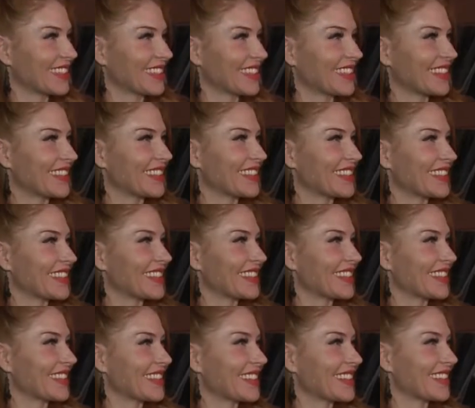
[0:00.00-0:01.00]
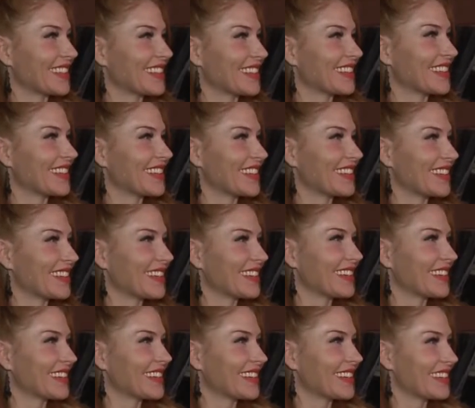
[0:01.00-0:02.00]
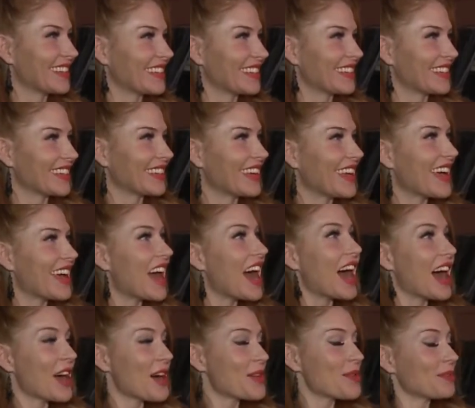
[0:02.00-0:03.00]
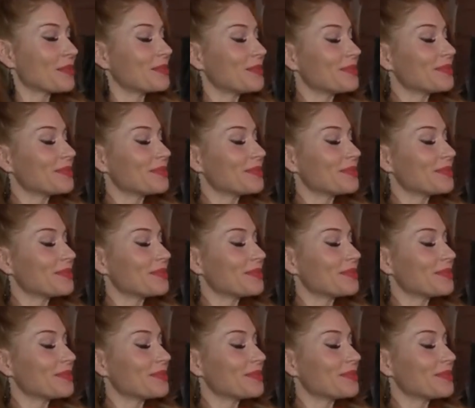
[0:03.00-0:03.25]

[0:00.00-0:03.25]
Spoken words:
No words are spoken by the person on screen.